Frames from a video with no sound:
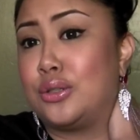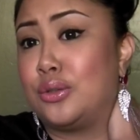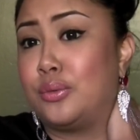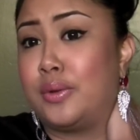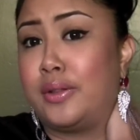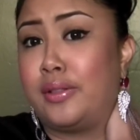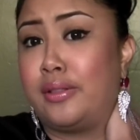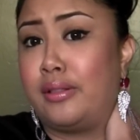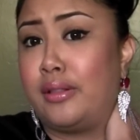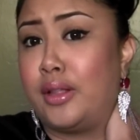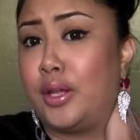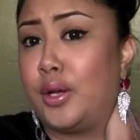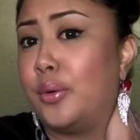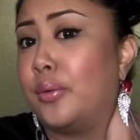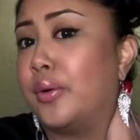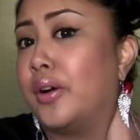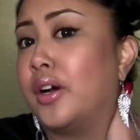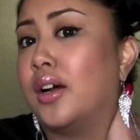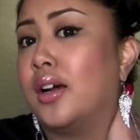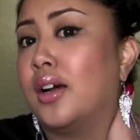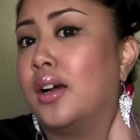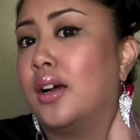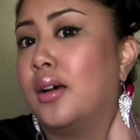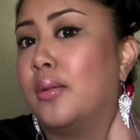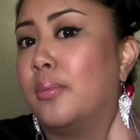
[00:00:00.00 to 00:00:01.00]
and
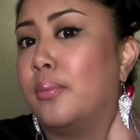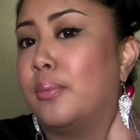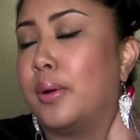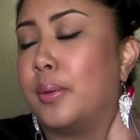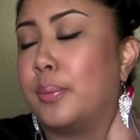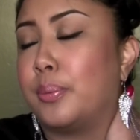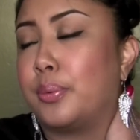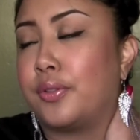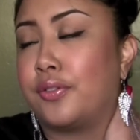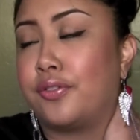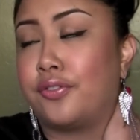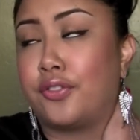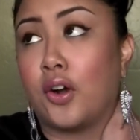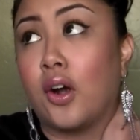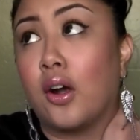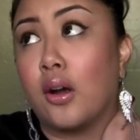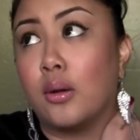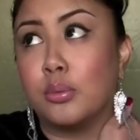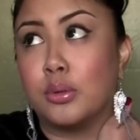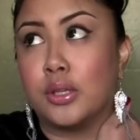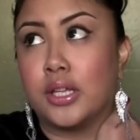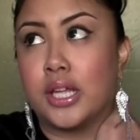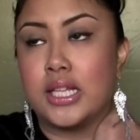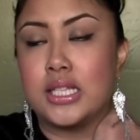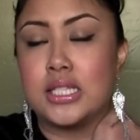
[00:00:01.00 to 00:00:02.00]
lower, but
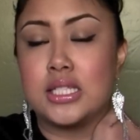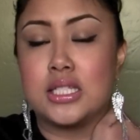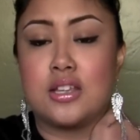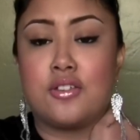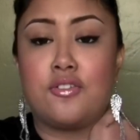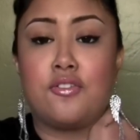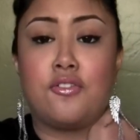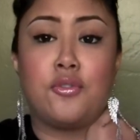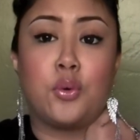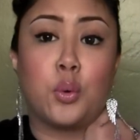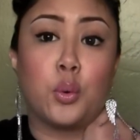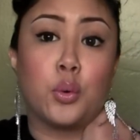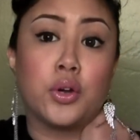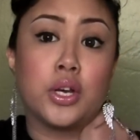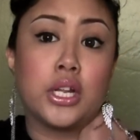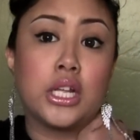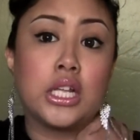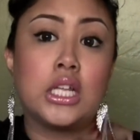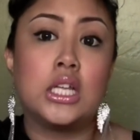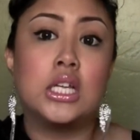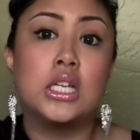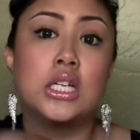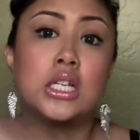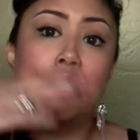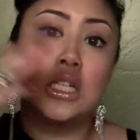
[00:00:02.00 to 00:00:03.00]
preferably
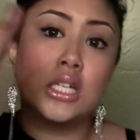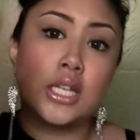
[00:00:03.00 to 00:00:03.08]
NC40